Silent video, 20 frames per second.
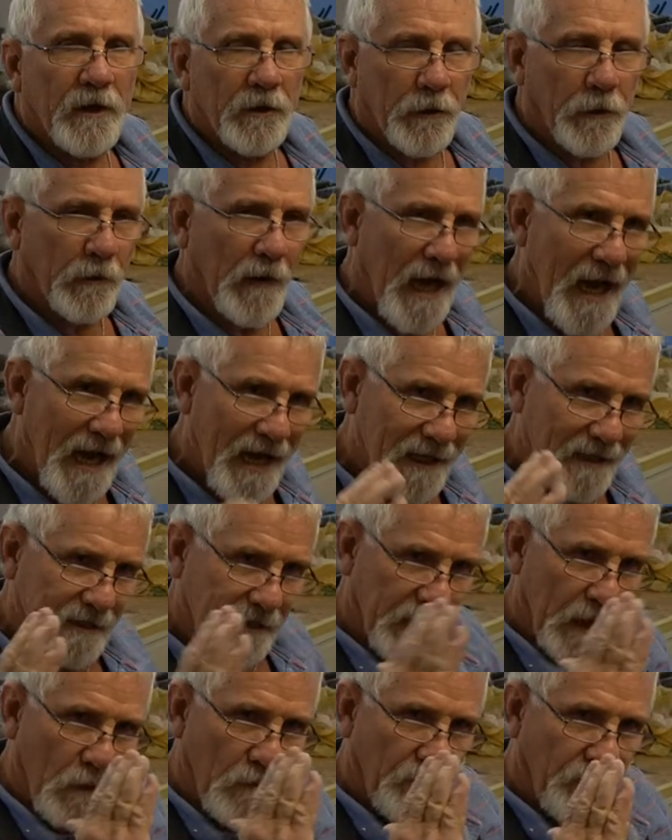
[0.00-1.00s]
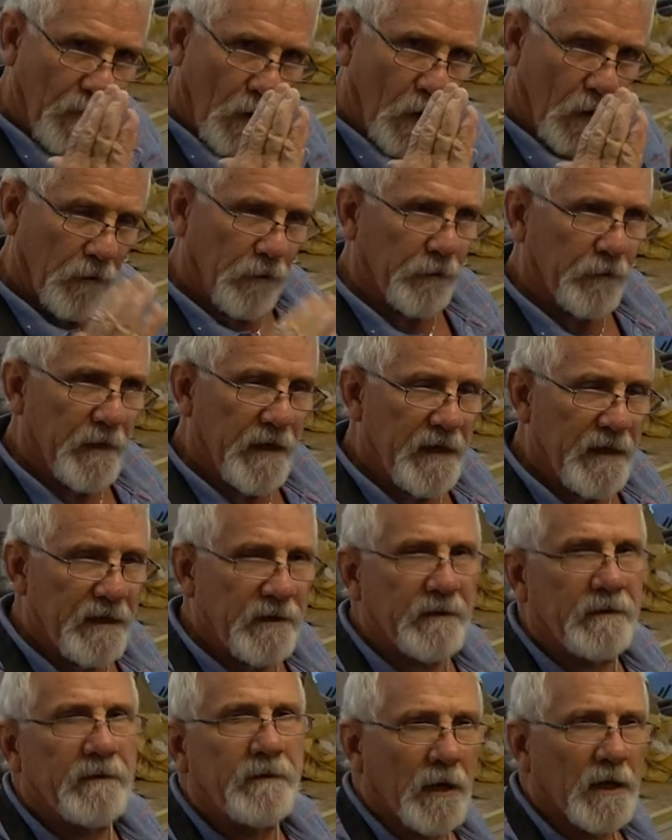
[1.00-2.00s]
their eyes go farther
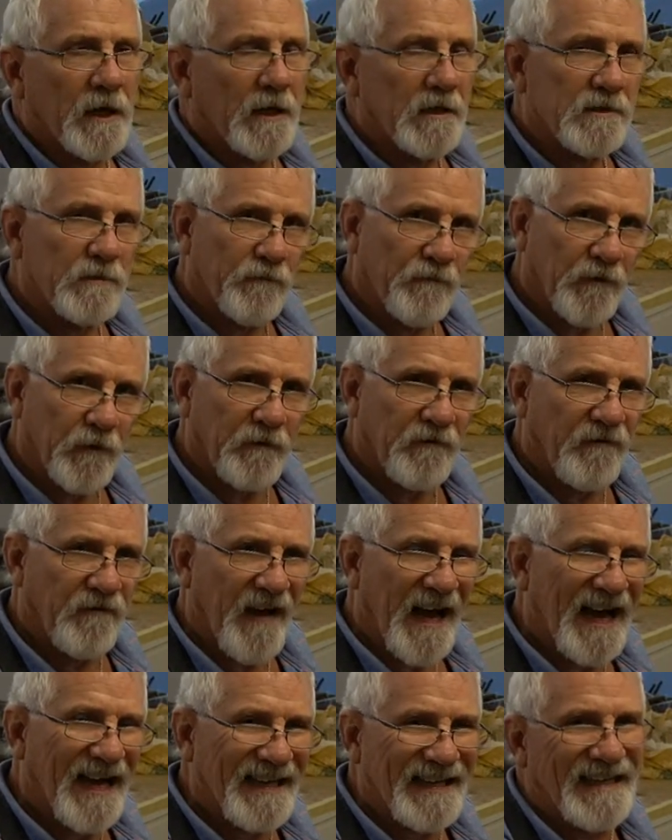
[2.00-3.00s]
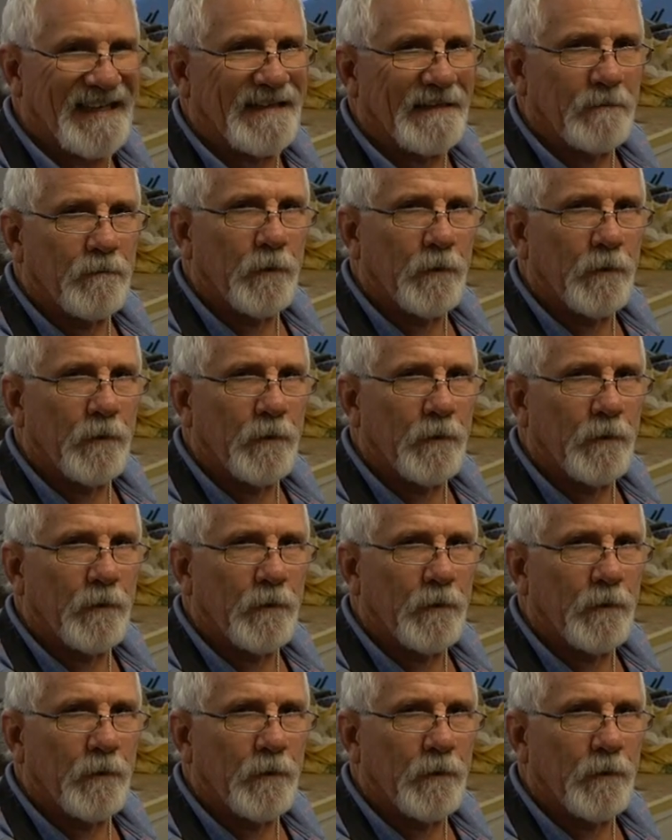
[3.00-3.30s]
in because for fighting,